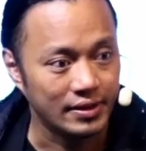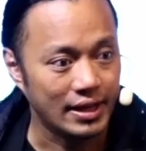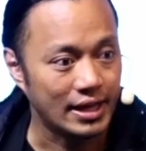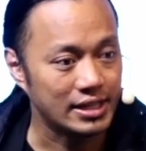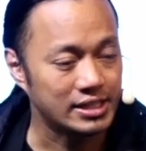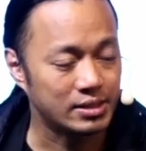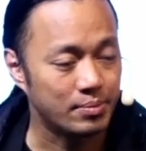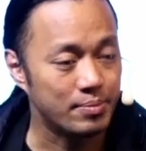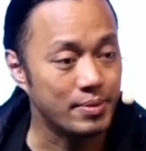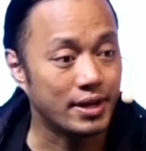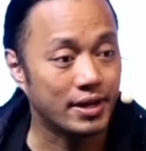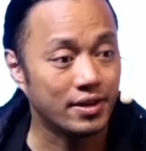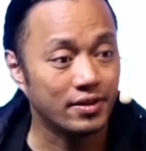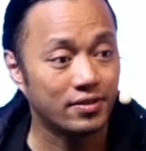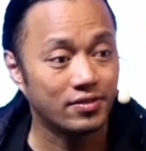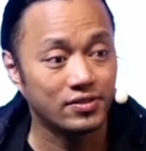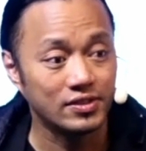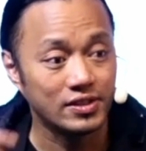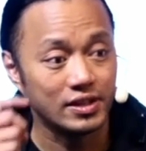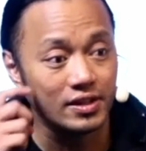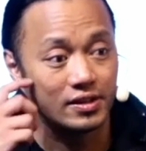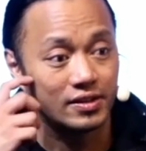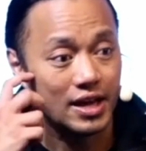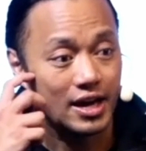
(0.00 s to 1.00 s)
That's the biggest
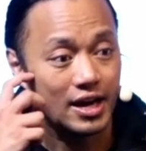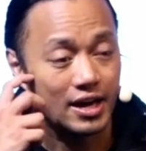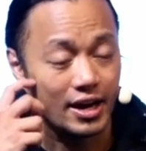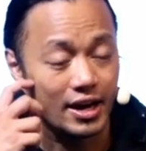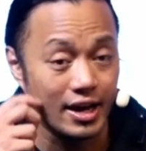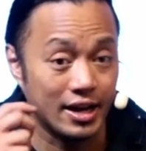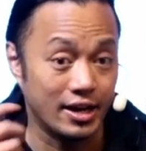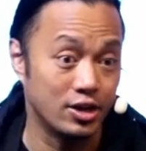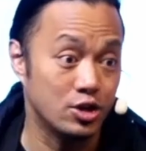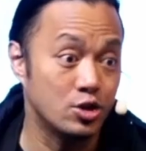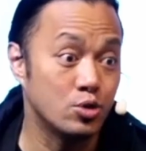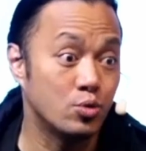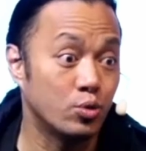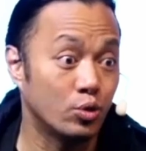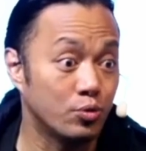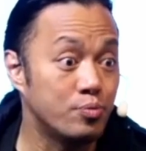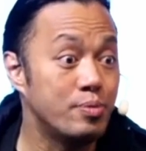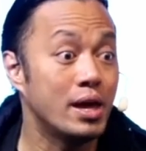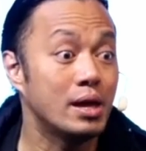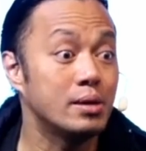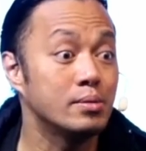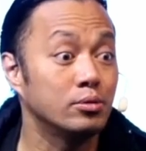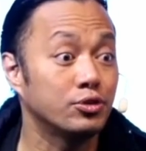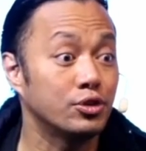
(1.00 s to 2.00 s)
thing that, and you will
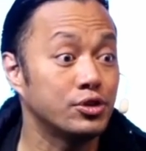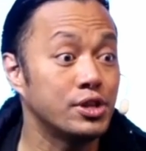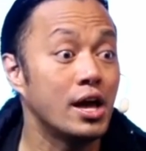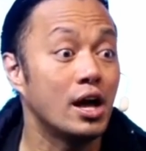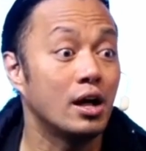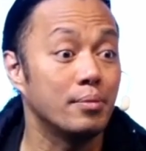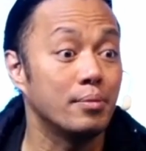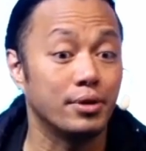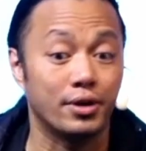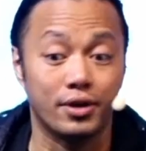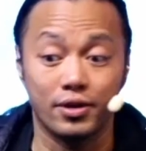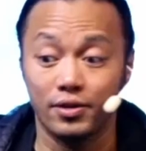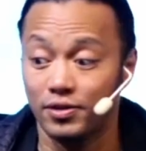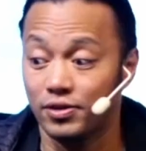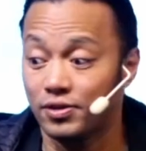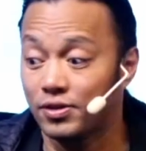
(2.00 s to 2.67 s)
be able to tell, because